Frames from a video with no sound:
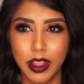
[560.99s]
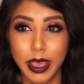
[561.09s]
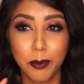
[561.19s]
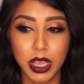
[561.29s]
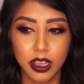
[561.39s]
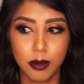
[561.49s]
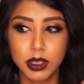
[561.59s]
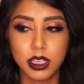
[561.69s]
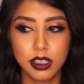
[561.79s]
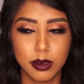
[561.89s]
like medium
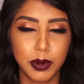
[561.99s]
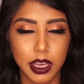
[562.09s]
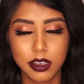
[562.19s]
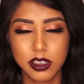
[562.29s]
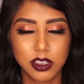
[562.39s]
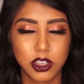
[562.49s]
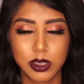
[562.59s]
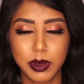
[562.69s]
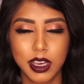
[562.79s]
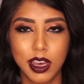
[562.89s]
to deep end, just
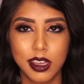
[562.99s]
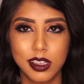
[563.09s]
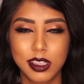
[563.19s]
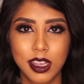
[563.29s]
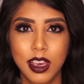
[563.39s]
because